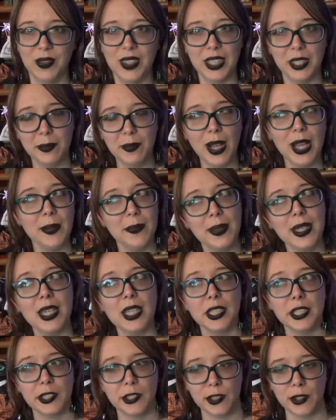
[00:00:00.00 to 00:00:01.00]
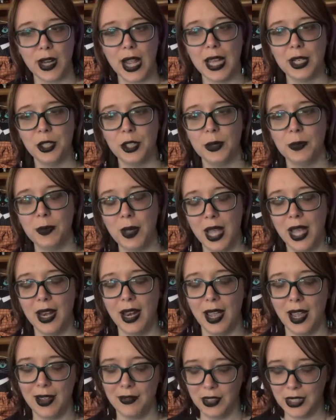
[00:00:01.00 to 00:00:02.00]
this might be a stretch,
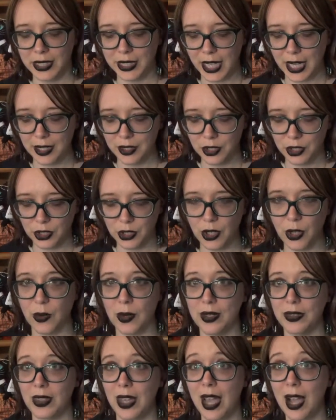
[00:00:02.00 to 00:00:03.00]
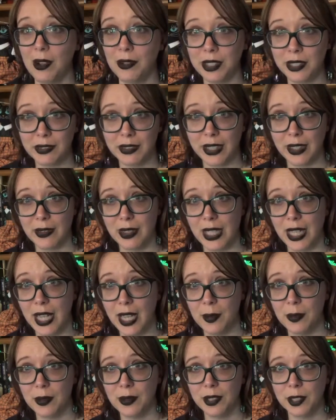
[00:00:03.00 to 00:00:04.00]
but I've decided to go with The House of Seven
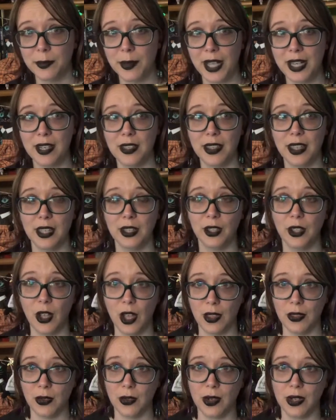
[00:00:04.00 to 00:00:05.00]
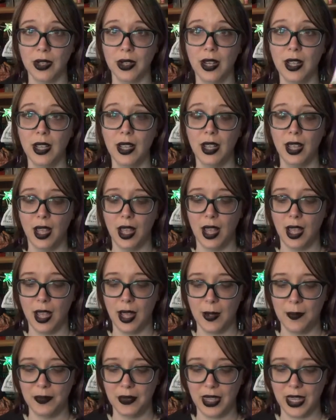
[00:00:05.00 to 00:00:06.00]
Gables by Nathaniel Hawthorne.
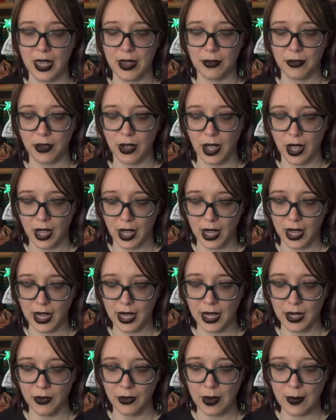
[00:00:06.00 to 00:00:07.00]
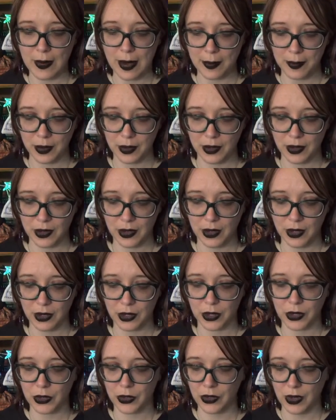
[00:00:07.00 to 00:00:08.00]
If I remember
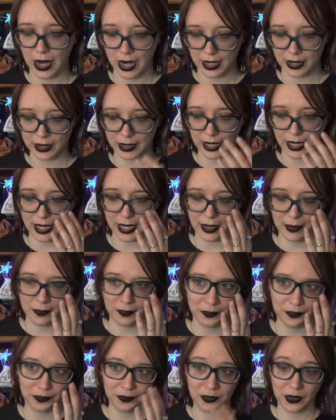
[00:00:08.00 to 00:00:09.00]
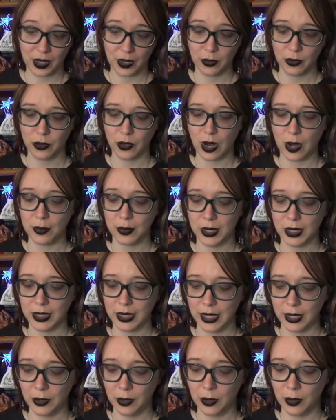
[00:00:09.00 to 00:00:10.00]
correctly,
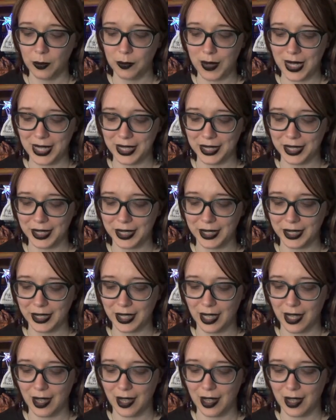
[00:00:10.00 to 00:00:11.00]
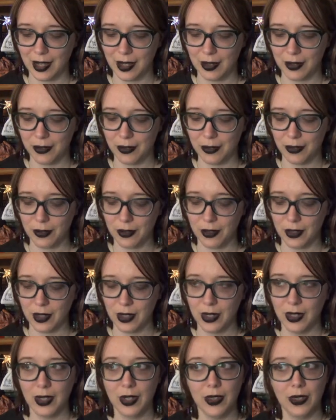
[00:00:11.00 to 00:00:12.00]
from little bits of
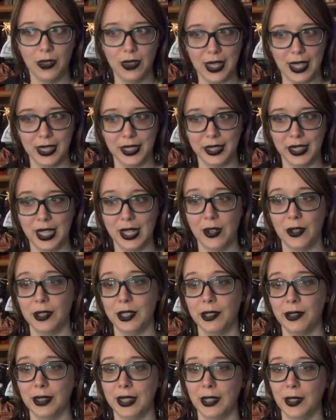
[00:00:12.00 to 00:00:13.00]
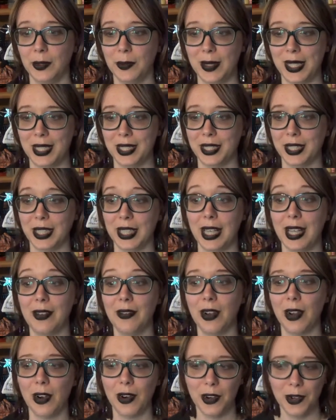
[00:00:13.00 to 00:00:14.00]
this and also little bits that
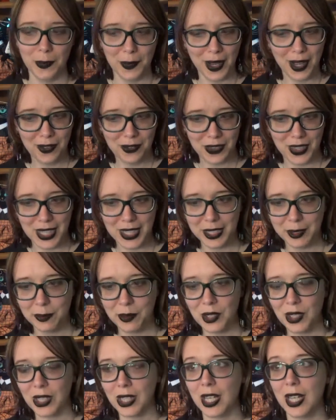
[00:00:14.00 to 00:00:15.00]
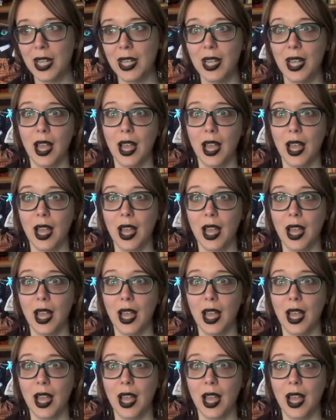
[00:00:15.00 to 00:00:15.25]
I've heard about this book,